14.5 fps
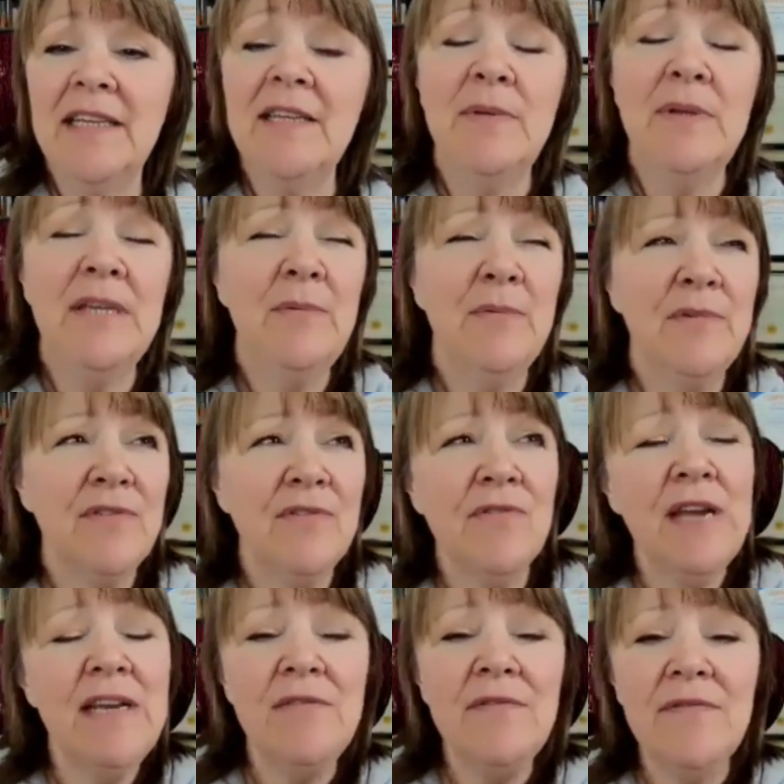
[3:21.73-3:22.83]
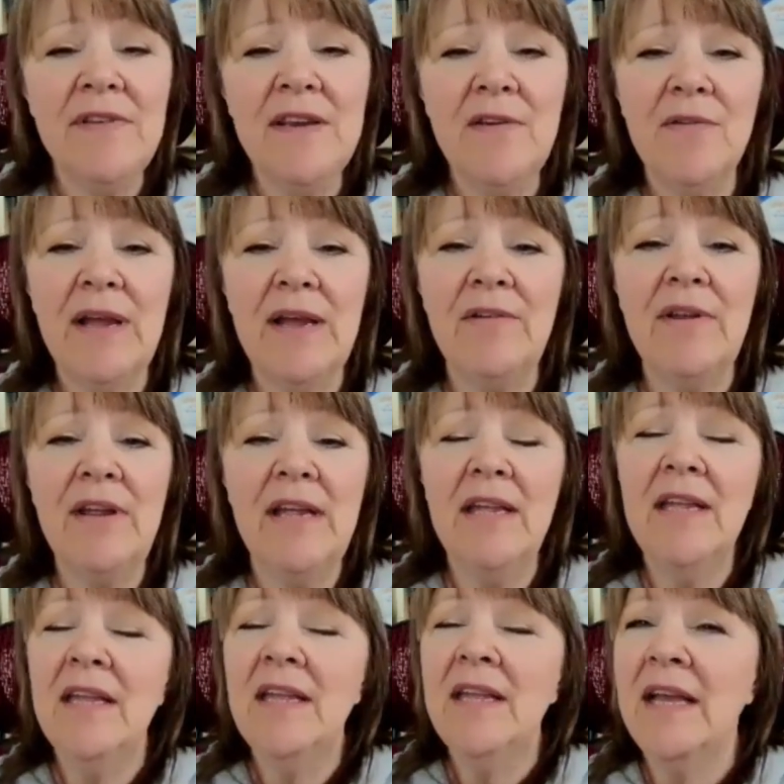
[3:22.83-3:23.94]
He was trying to figure out
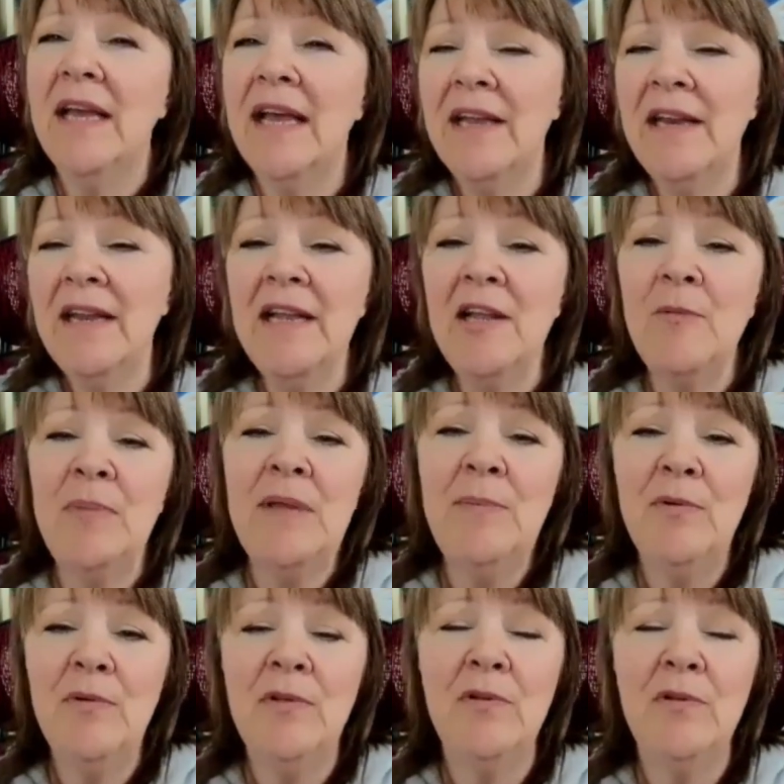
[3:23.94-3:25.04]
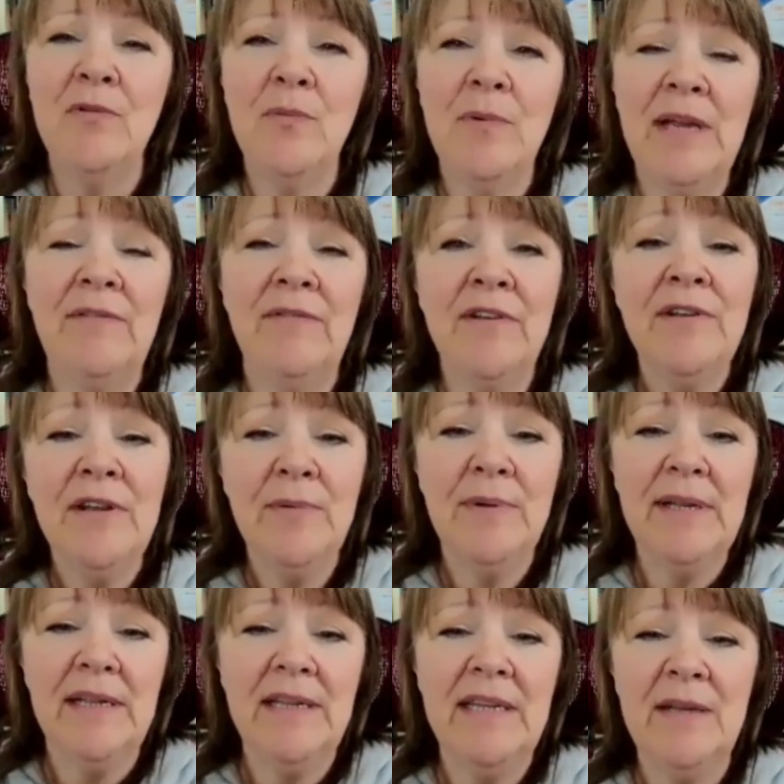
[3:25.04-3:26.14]
how to help people lose weight very
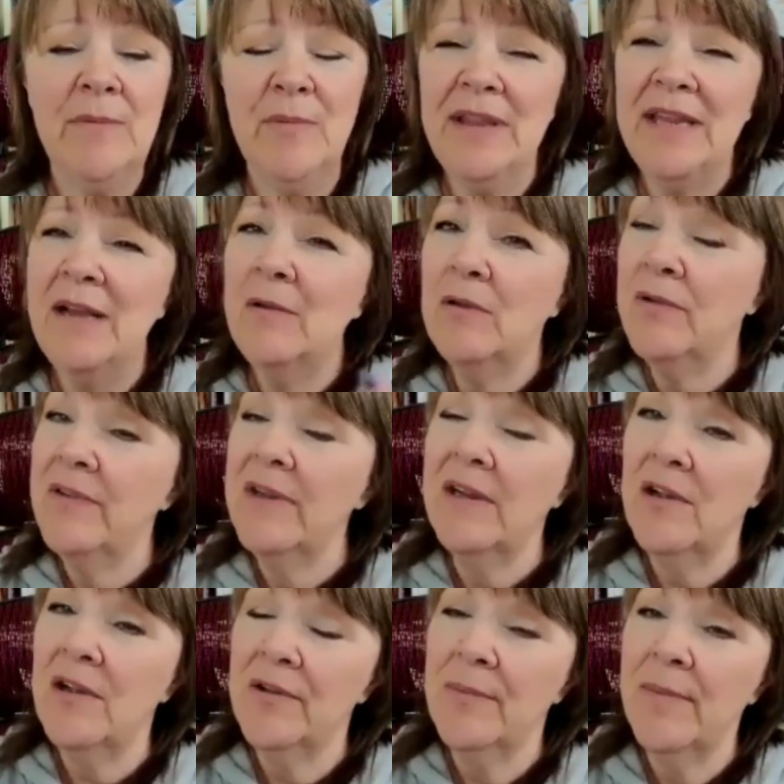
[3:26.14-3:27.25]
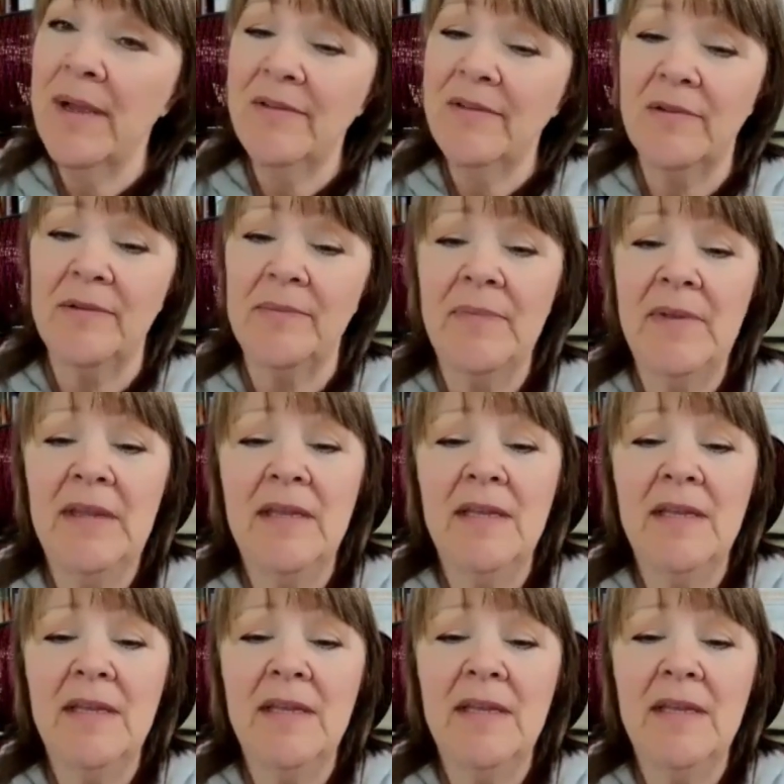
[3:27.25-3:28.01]
quickly without losing all their muscle.